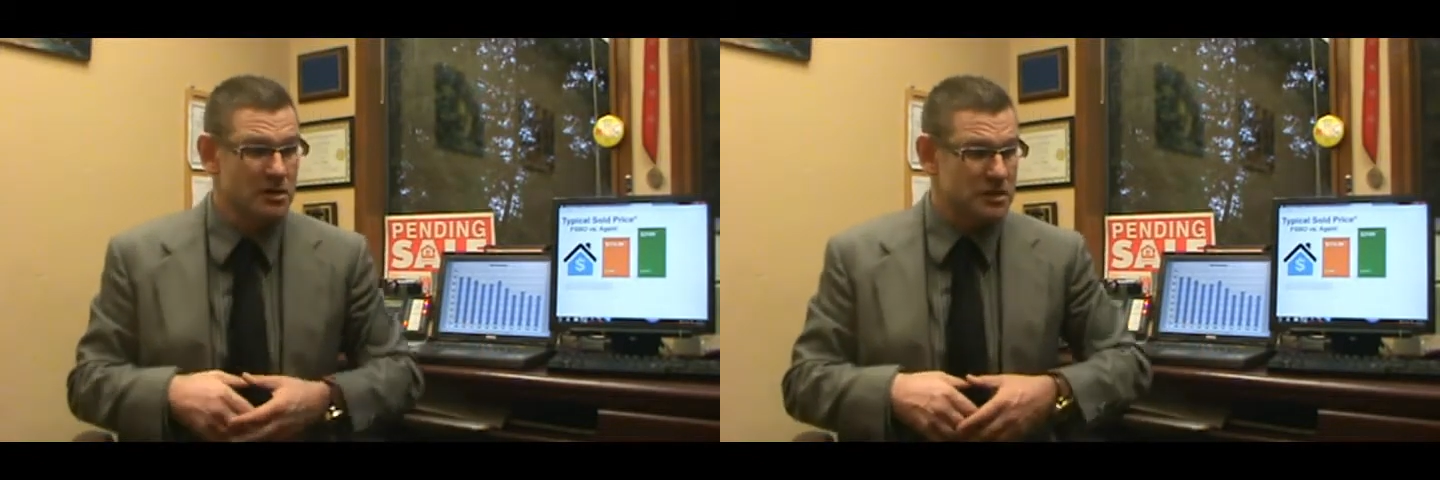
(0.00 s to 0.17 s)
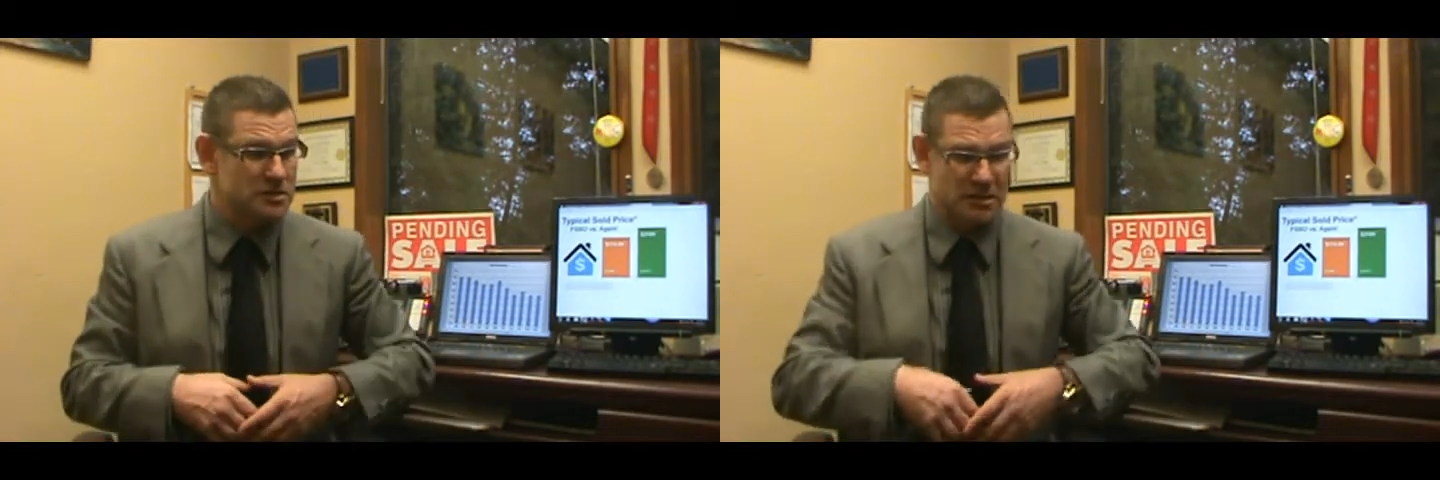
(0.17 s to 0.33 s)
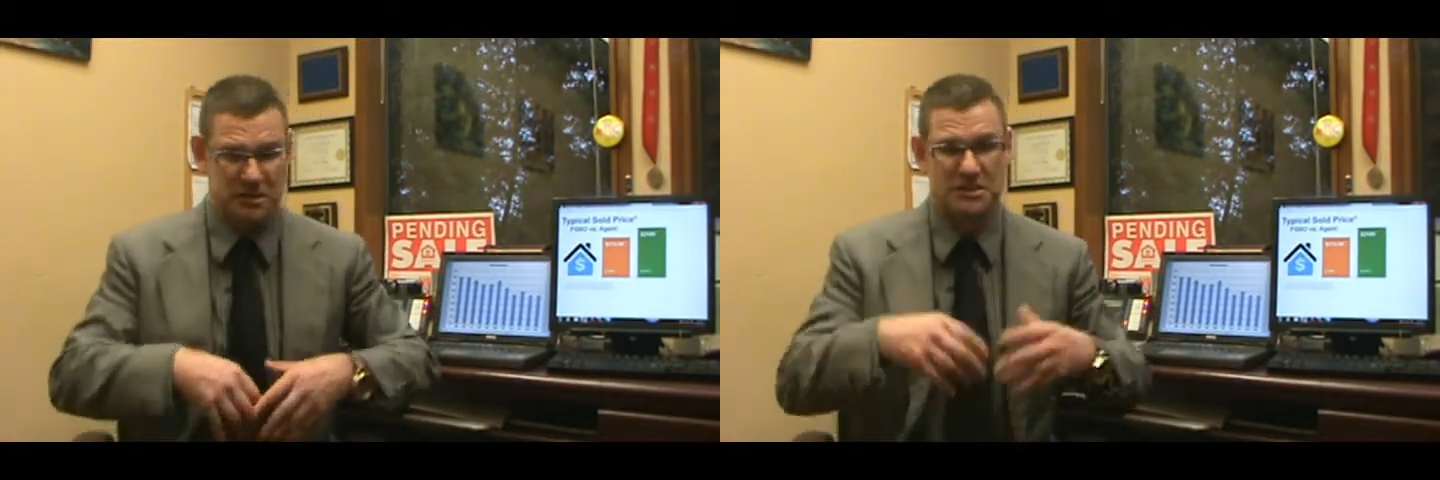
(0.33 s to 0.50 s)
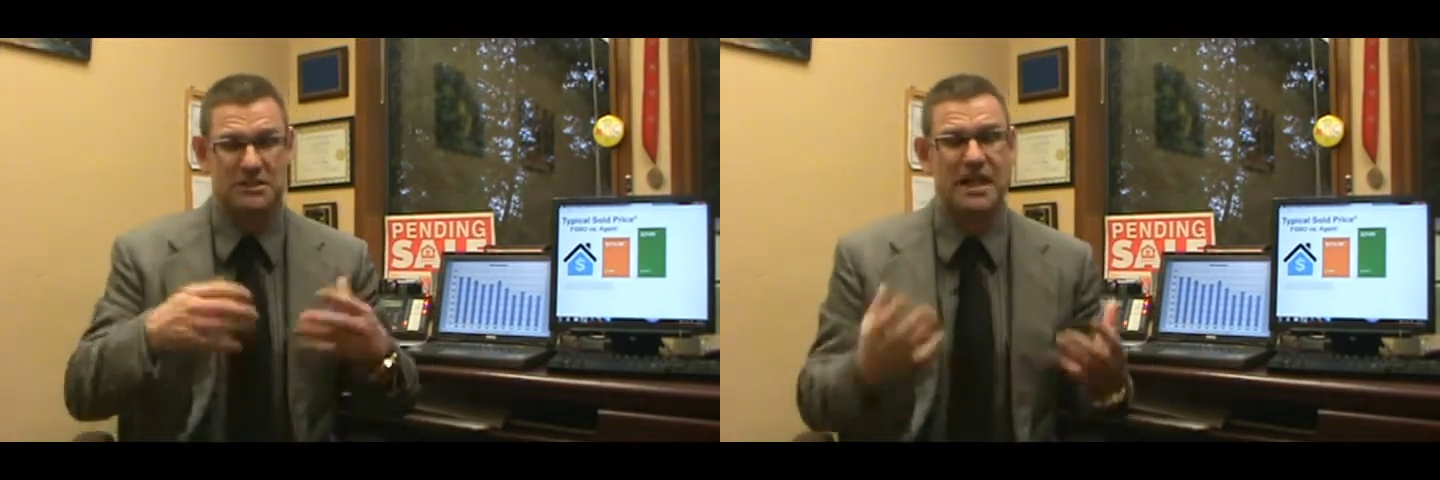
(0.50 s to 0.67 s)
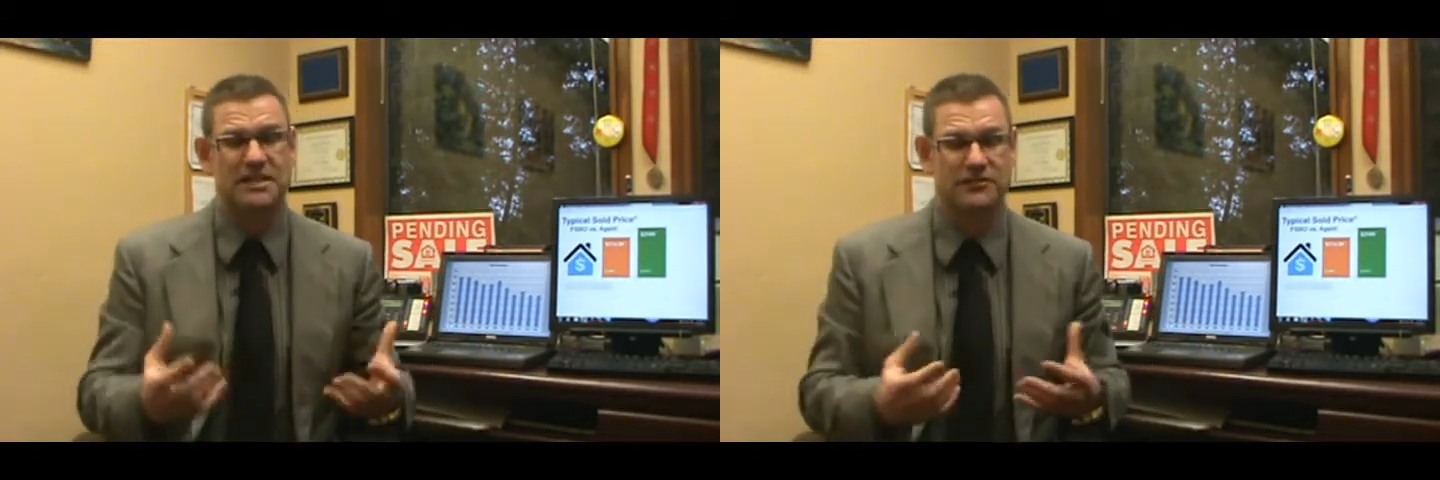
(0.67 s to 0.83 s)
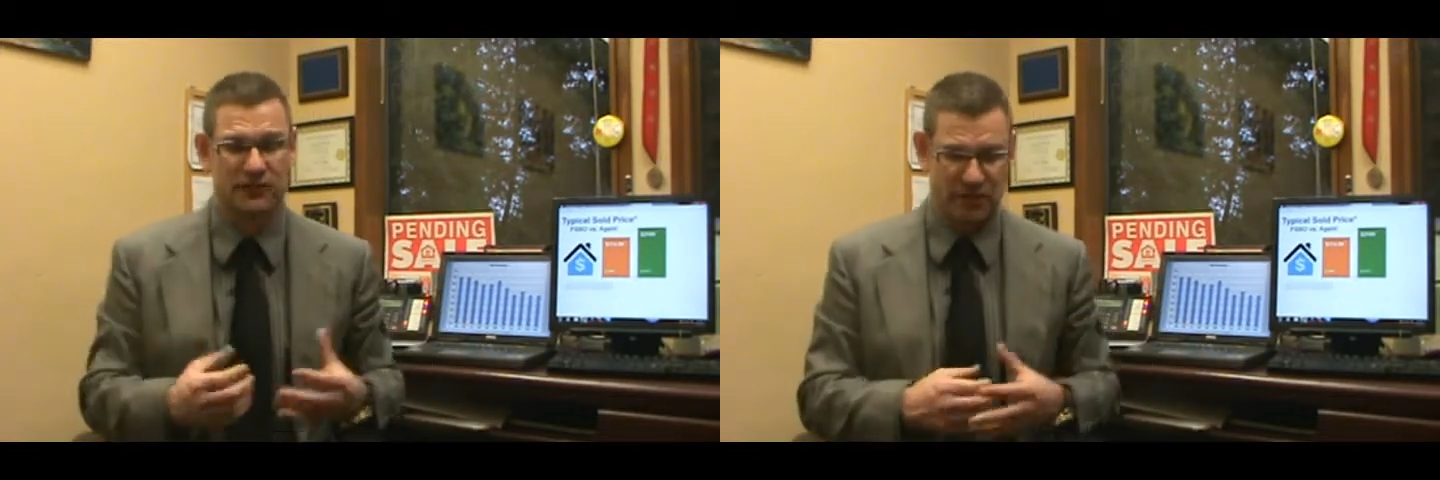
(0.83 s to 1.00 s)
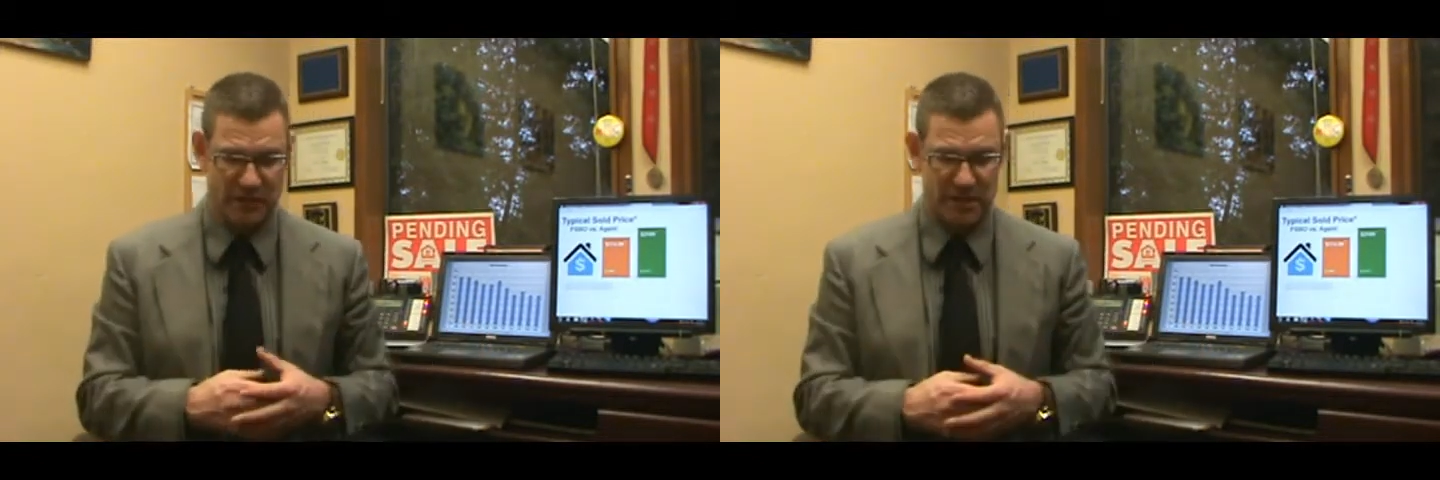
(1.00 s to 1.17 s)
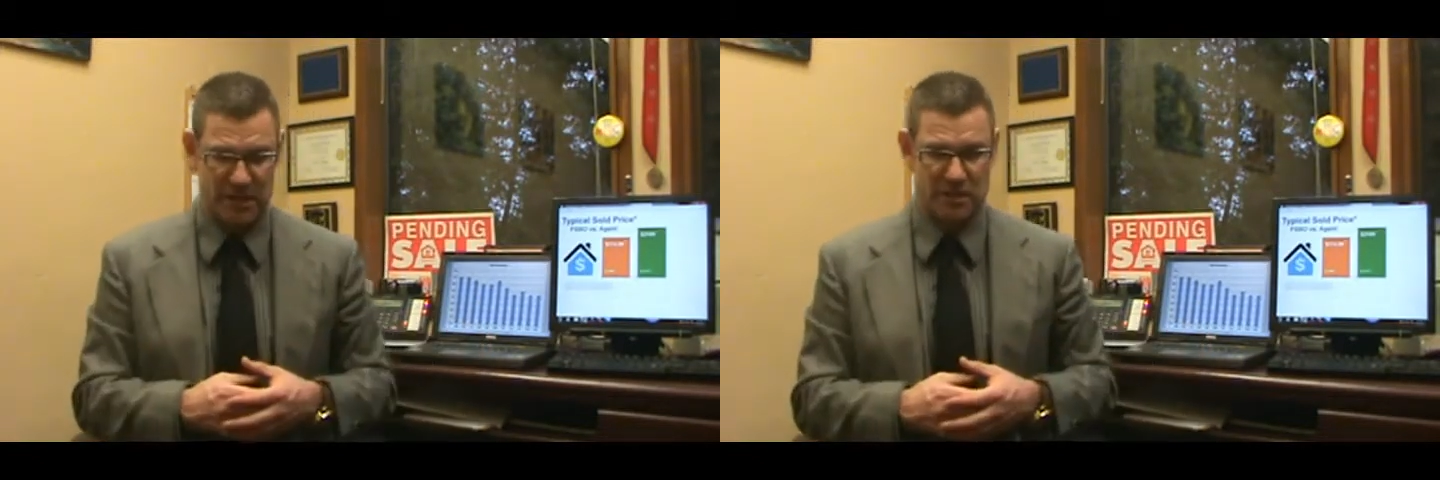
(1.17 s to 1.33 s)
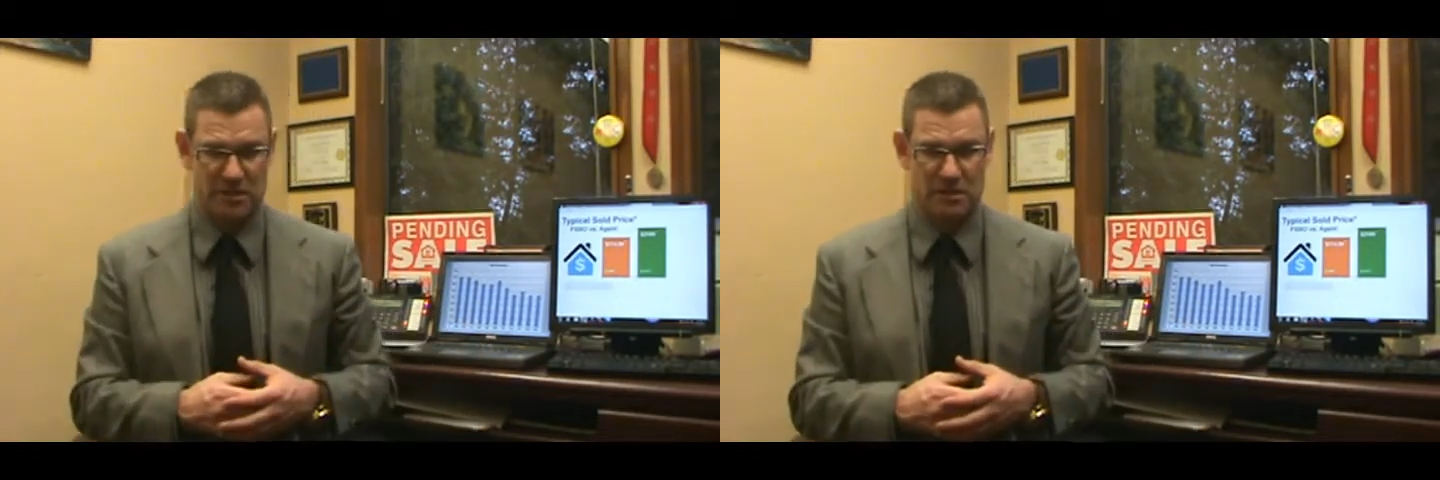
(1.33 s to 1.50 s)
successfully